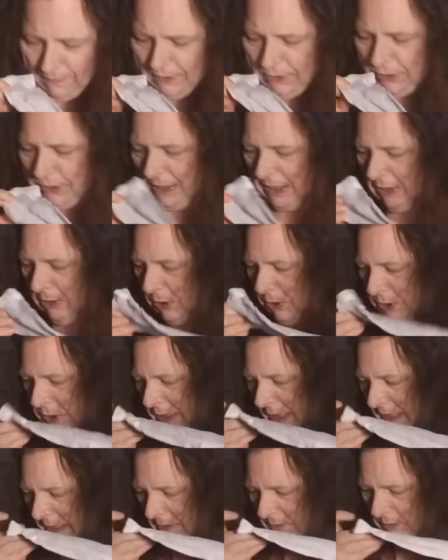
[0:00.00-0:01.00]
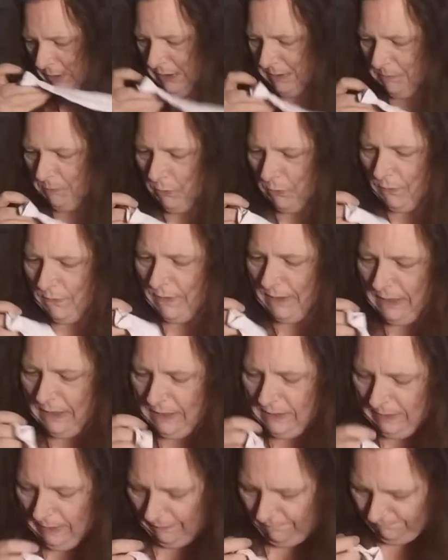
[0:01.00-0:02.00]
hundred dollar check was more than
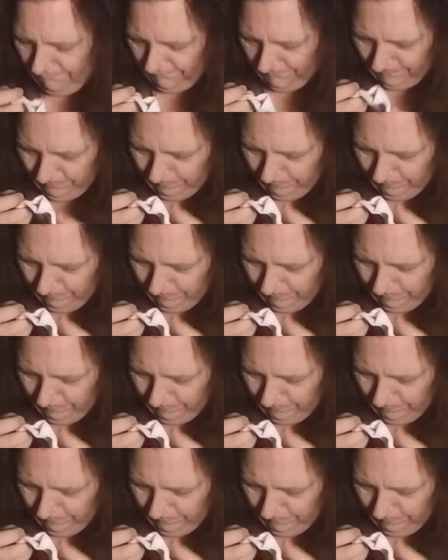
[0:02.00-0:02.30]
enough.